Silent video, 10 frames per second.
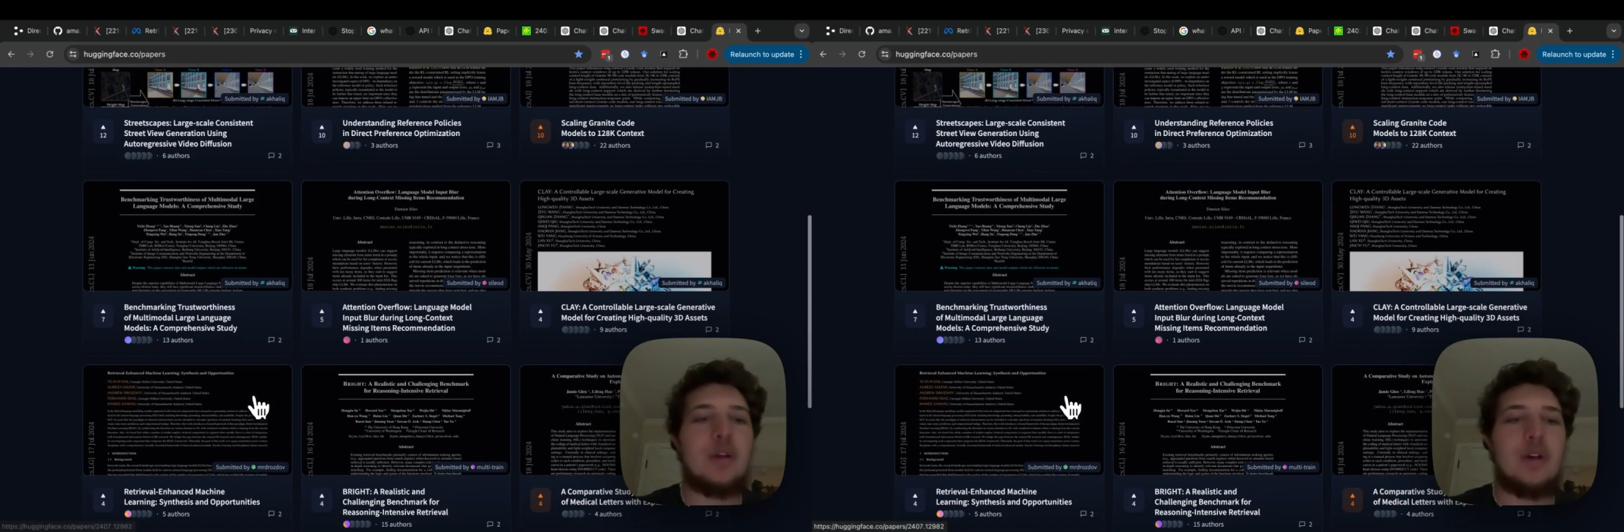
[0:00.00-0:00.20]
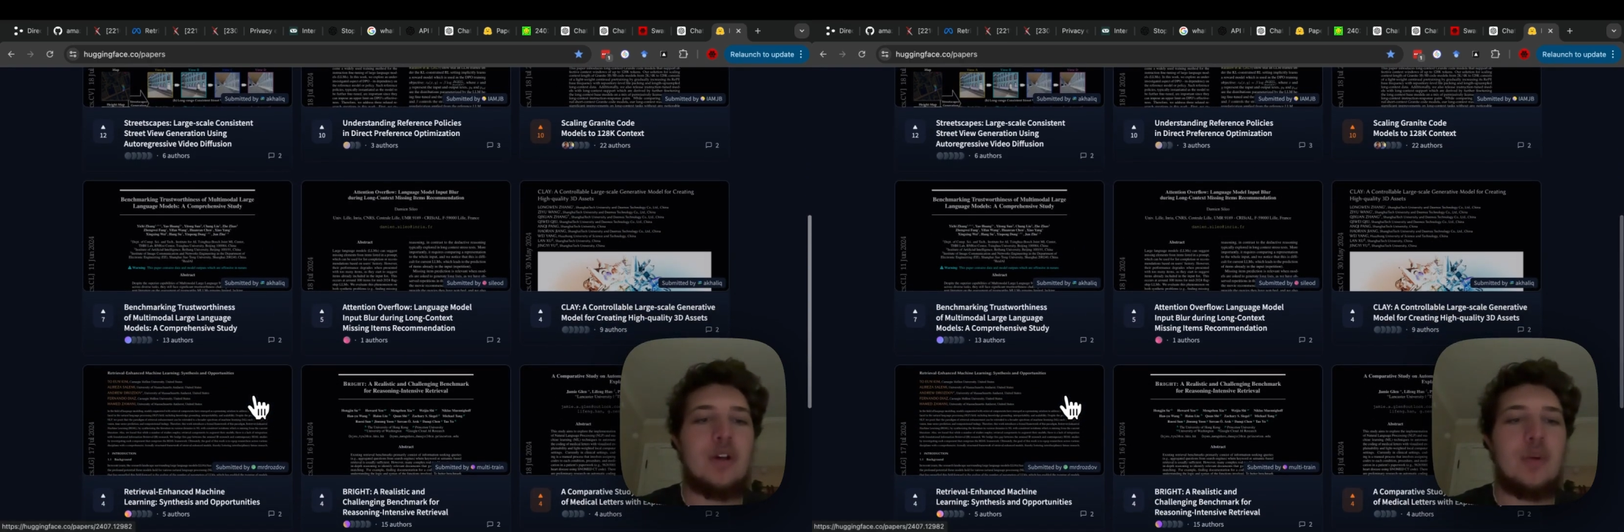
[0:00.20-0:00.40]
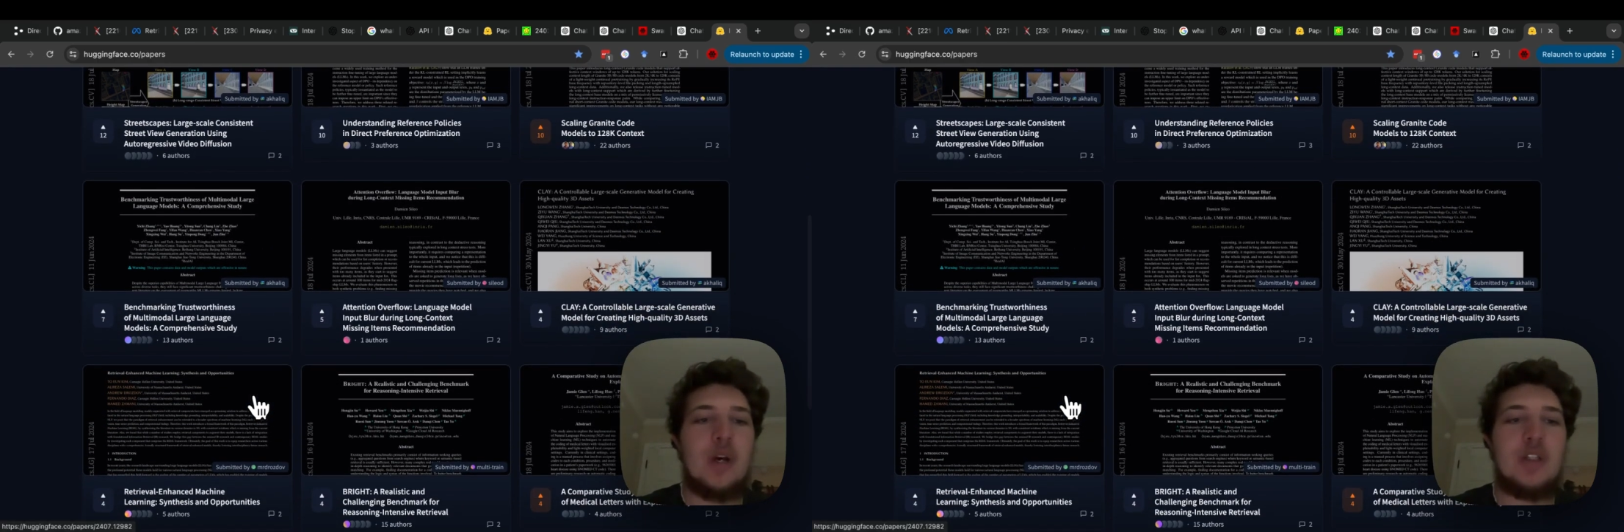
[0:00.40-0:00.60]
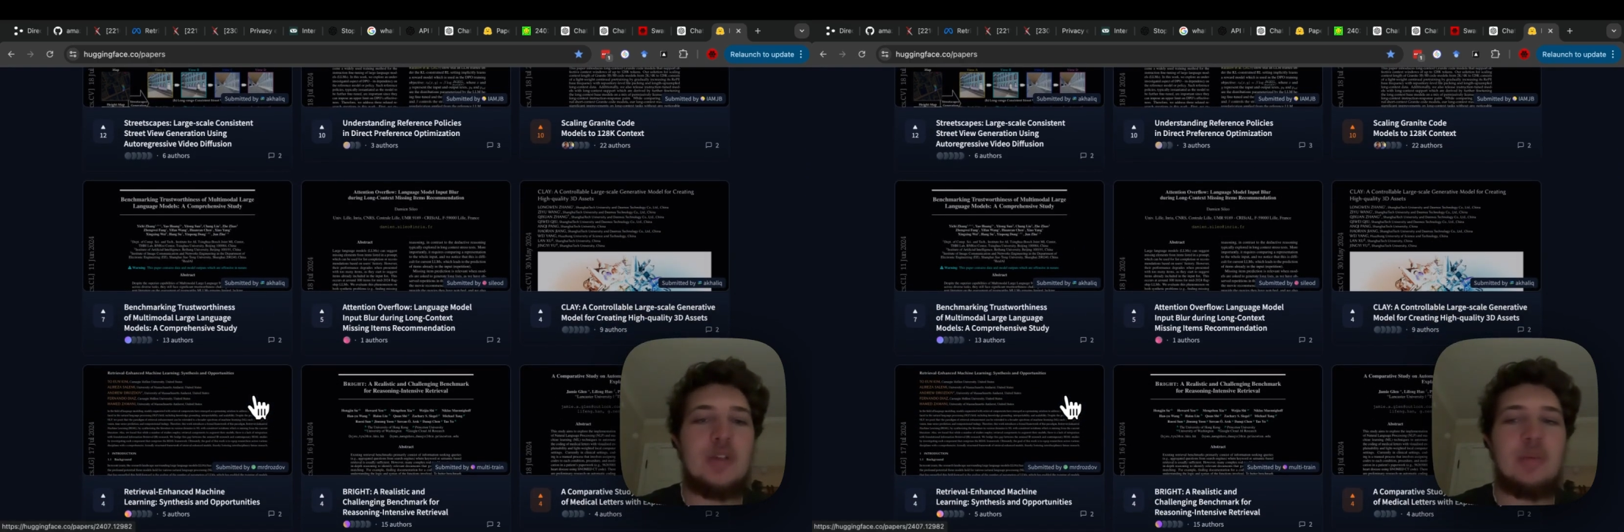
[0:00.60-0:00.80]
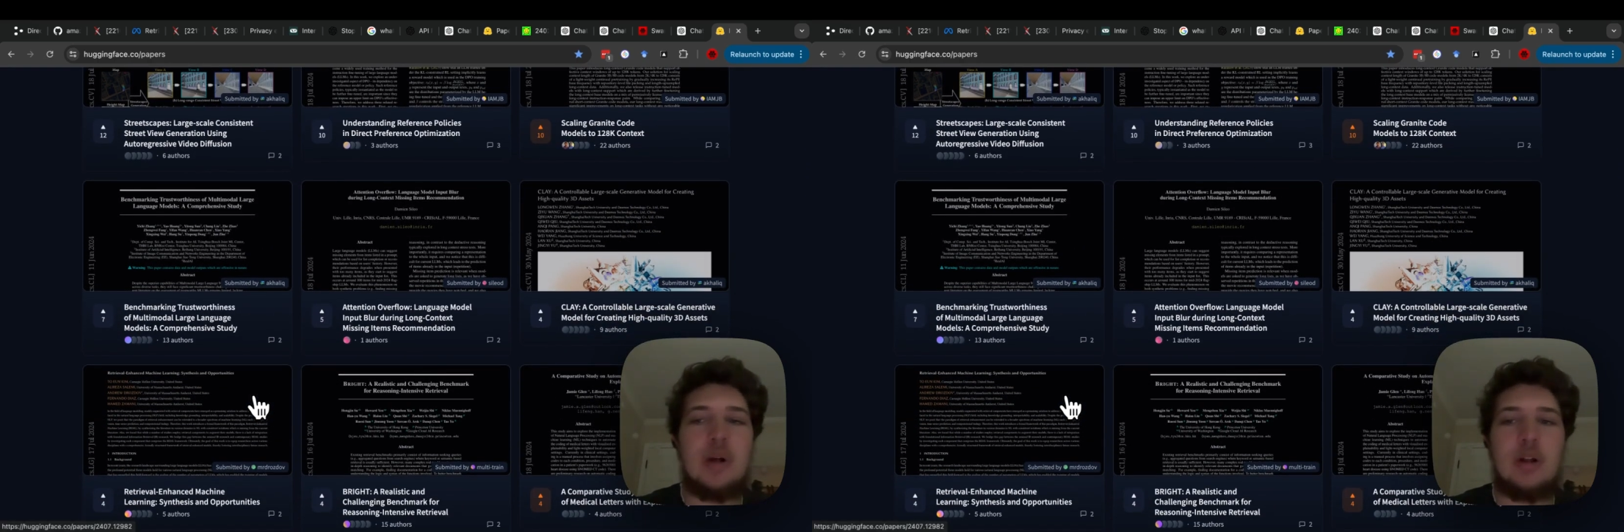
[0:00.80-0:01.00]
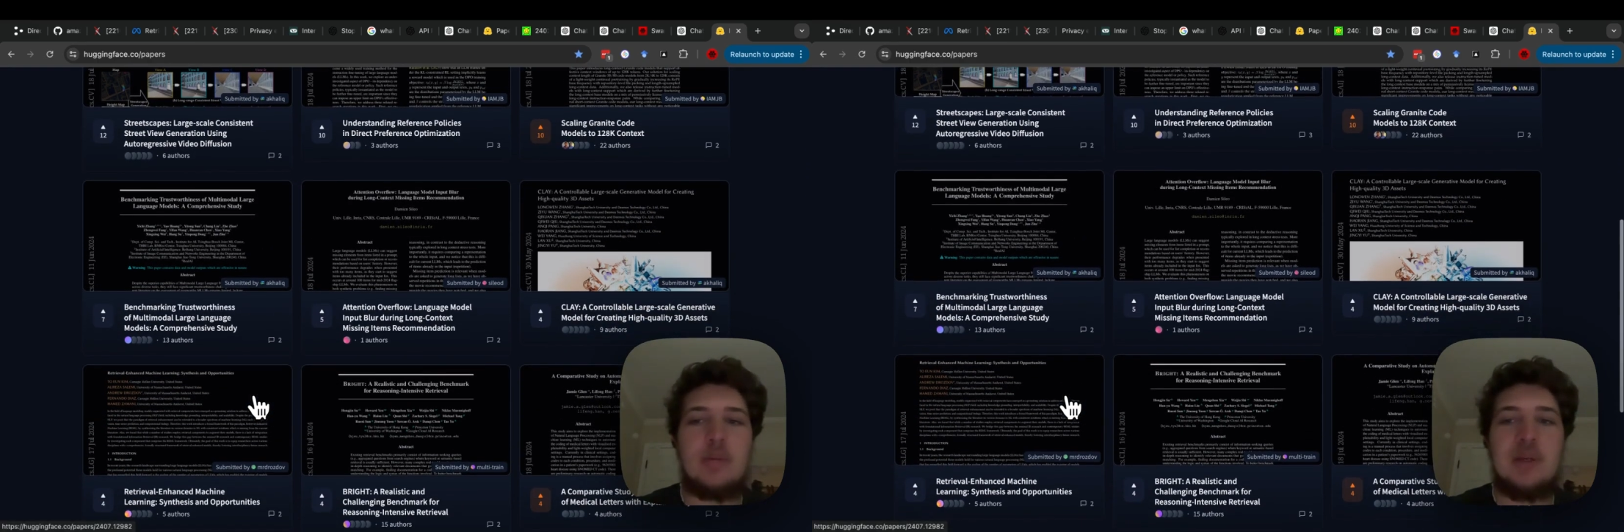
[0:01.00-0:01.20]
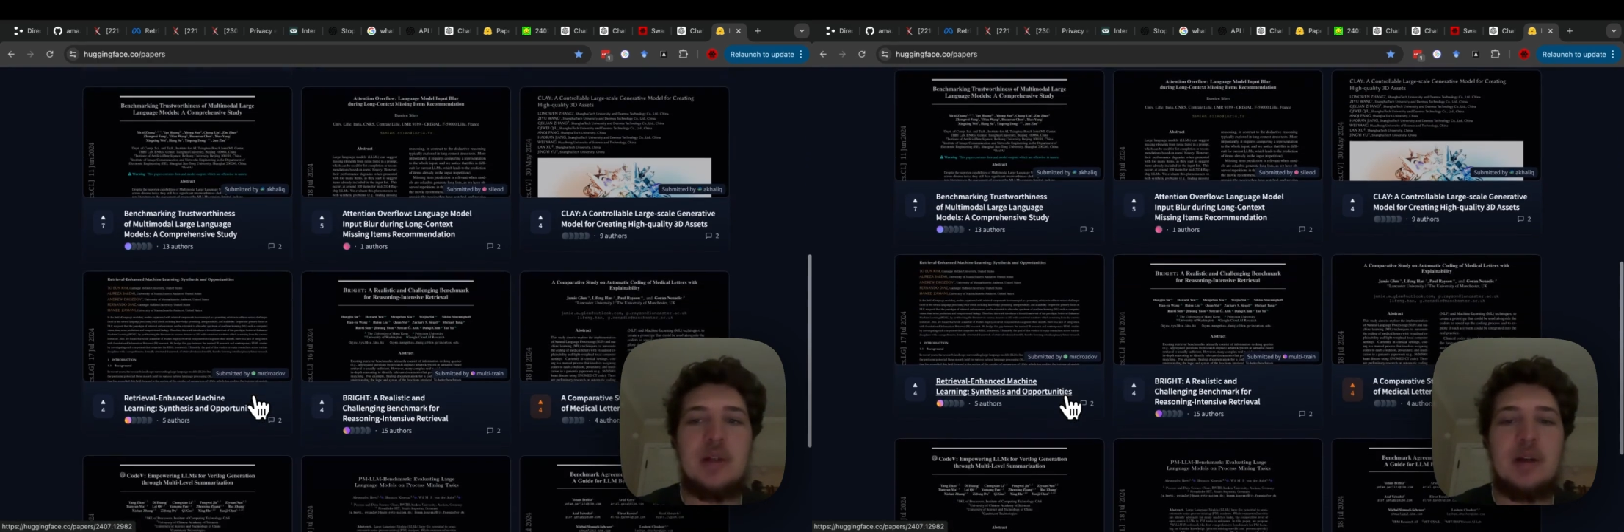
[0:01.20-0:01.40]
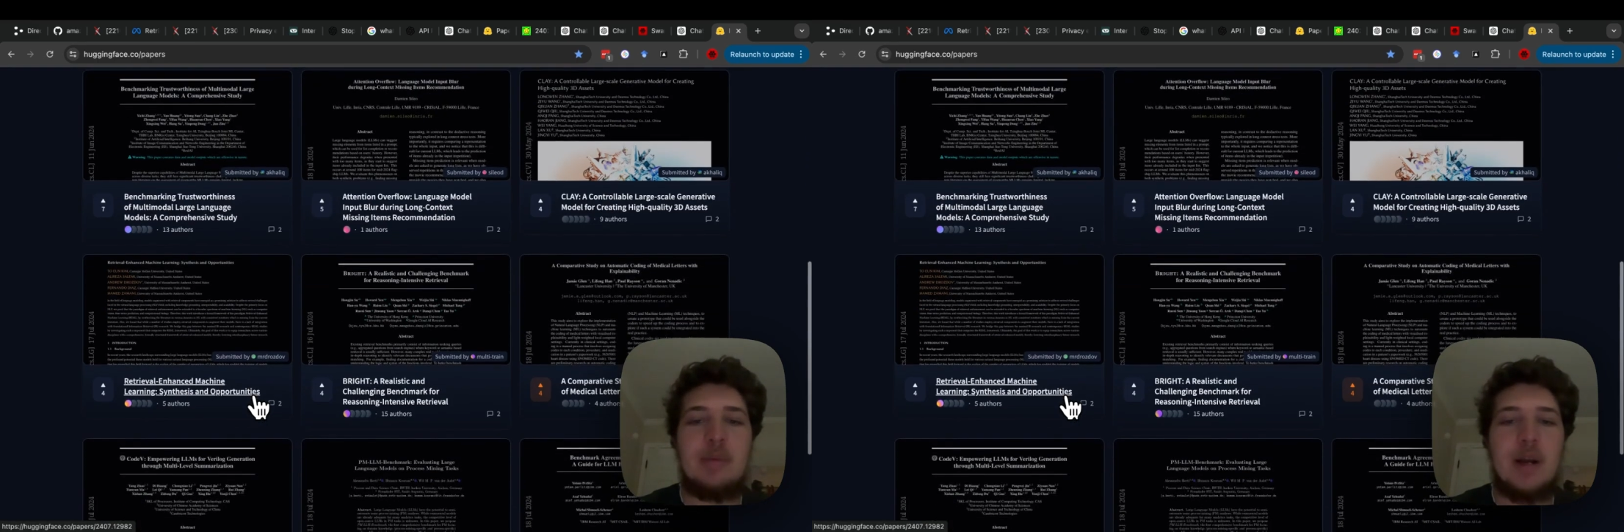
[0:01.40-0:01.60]
Otherwise, you'll probably be
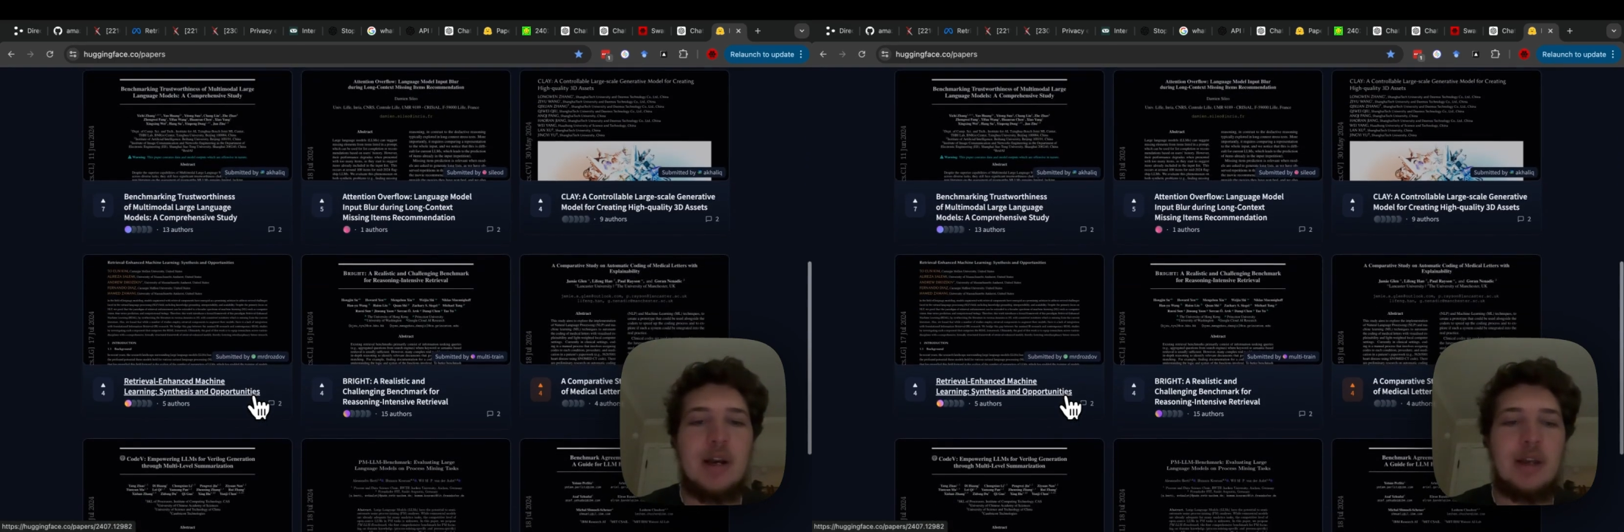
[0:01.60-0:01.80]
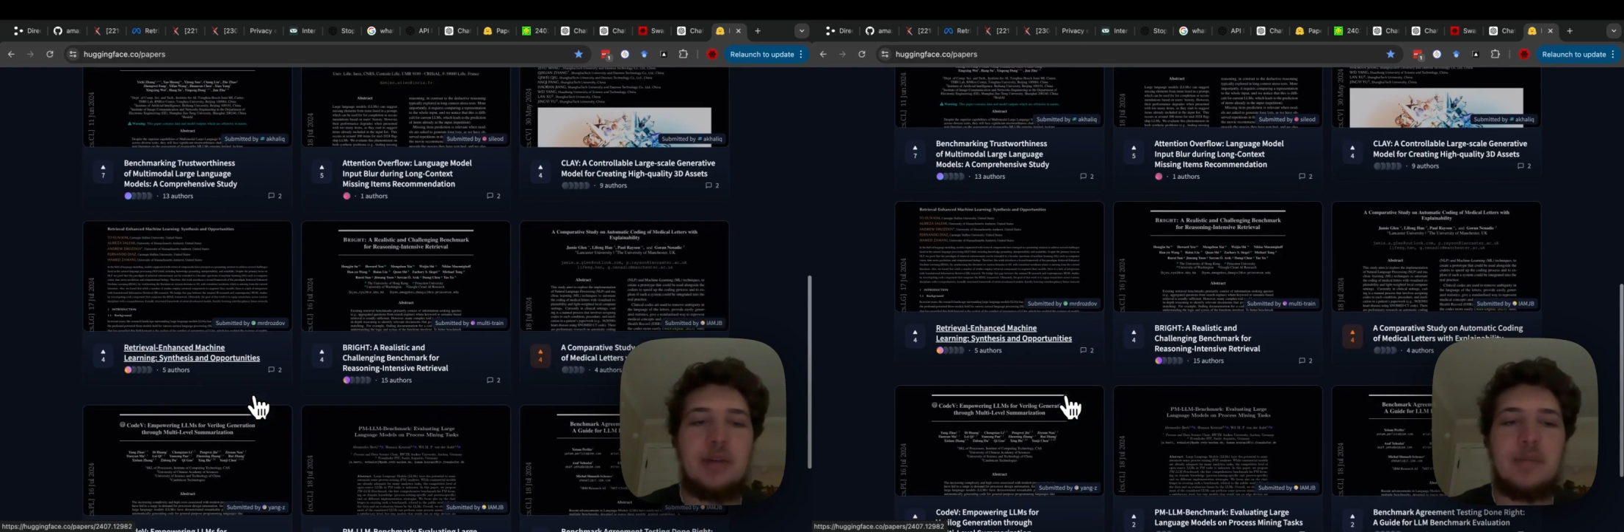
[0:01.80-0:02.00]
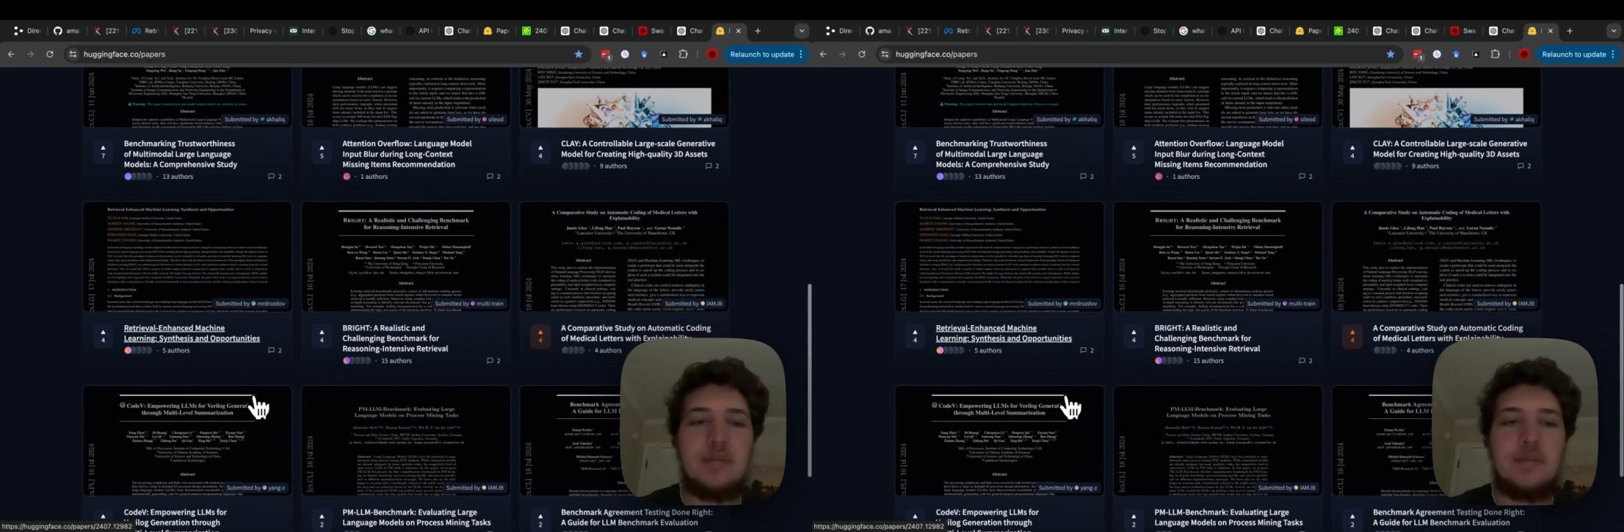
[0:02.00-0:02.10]
left behind.